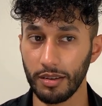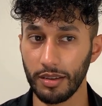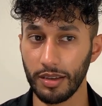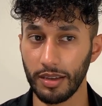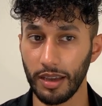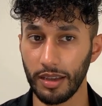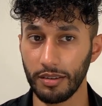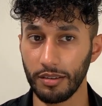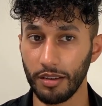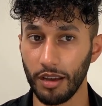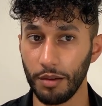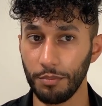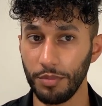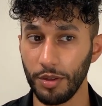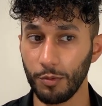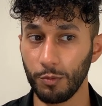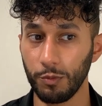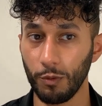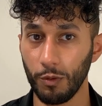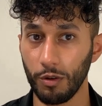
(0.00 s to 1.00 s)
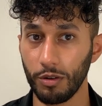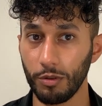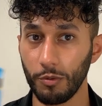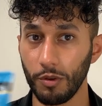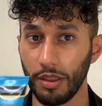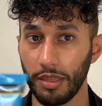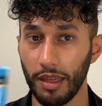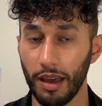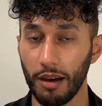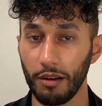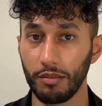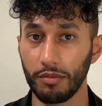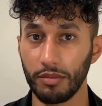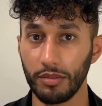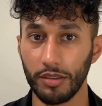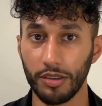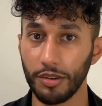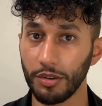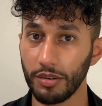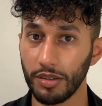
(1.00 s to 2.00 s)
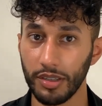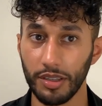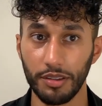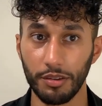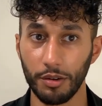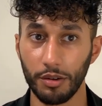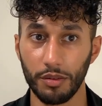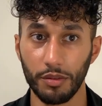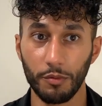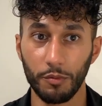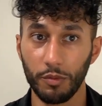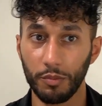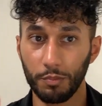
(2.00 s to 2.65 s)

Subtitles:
cannot be worn without, either